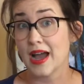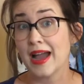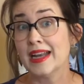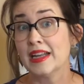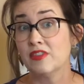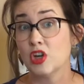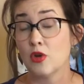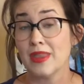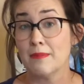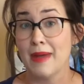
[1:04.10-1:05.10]
I didn't even know
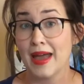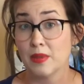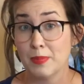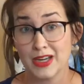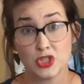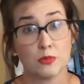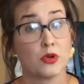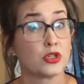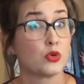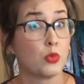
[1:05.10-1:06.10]
that math picture
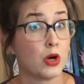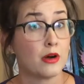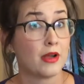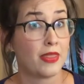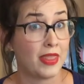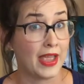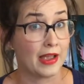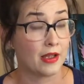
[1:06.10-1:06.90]
books were a thing.